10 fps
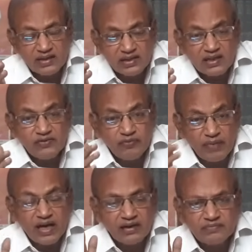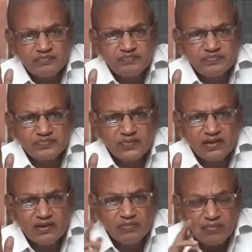of Man.
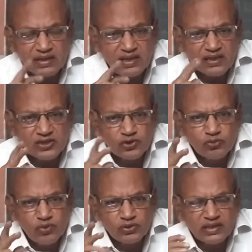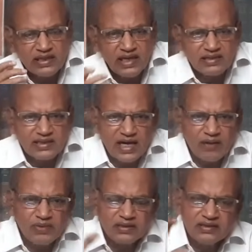By these two books he
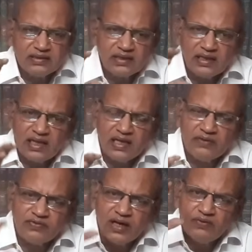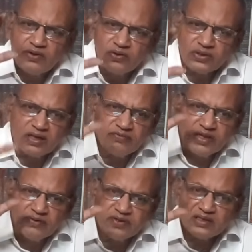established the theory of evolution for
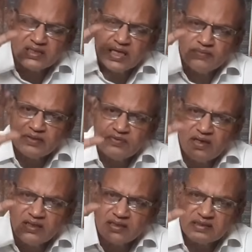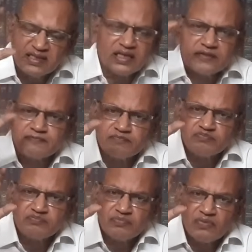the first time in world history.
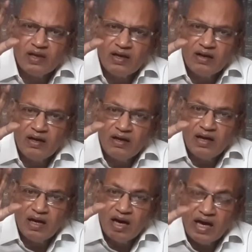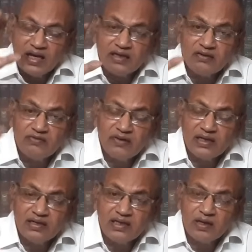And
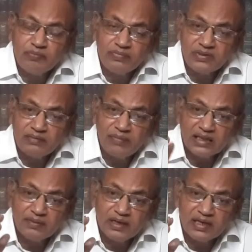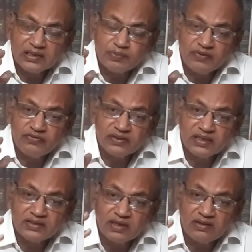when a mathematics
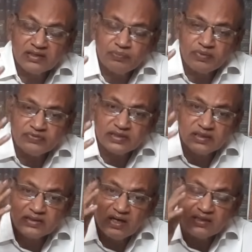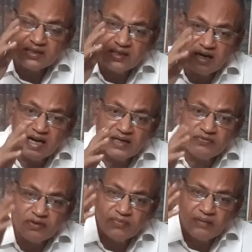professor Chauncey Wright
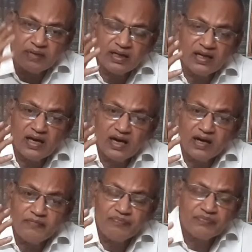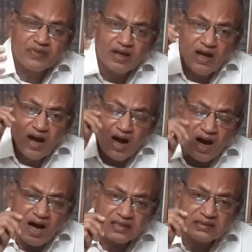from America
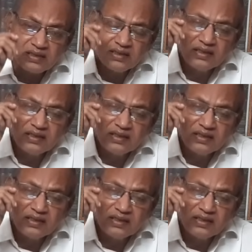asked